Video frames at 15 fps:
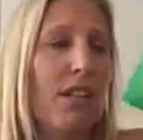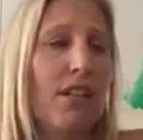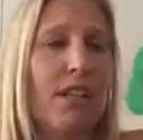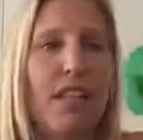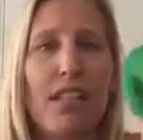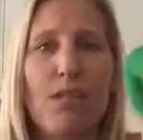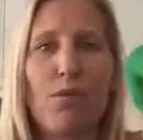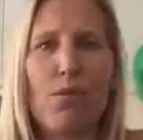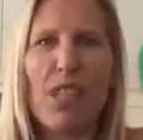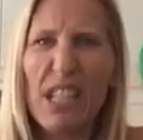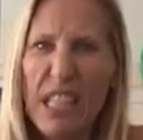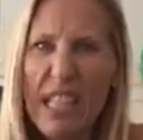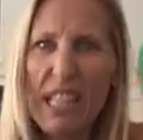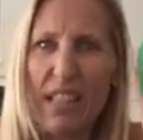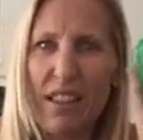like,
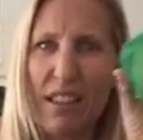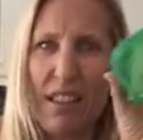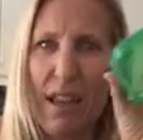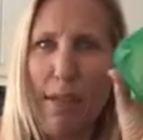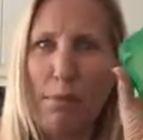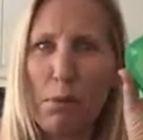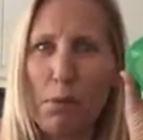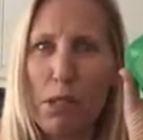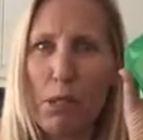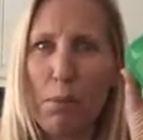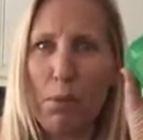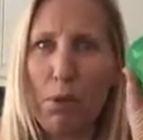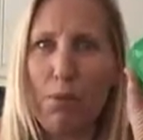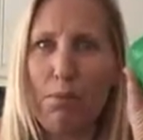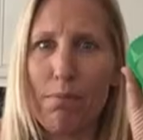really? I'm supposed to
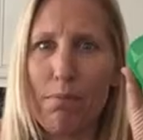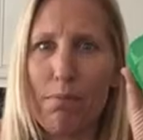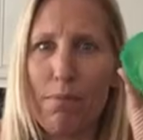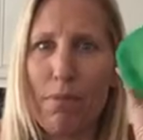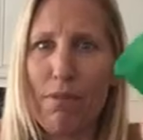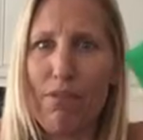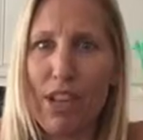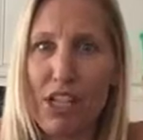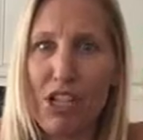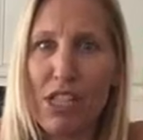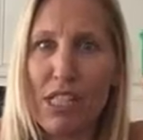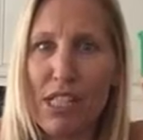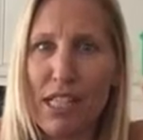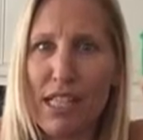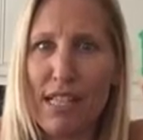put
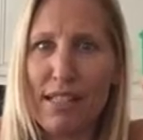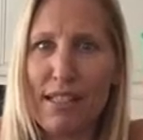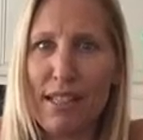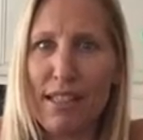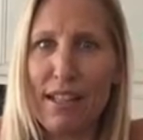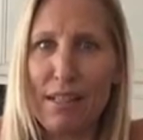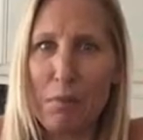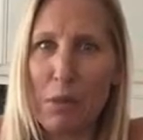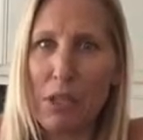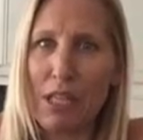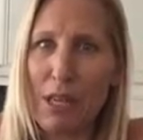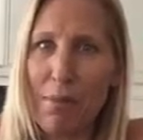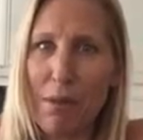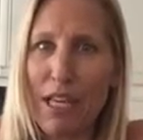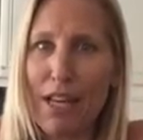veggies in this and it's supposed
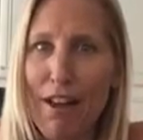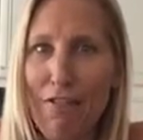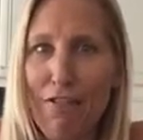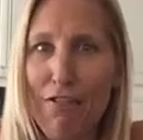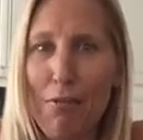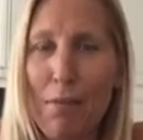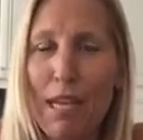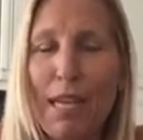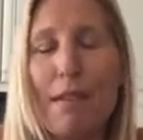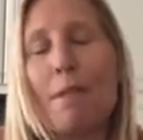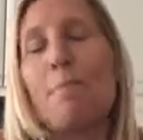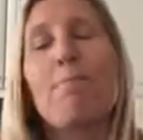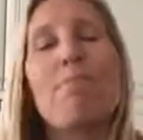to be enough for me.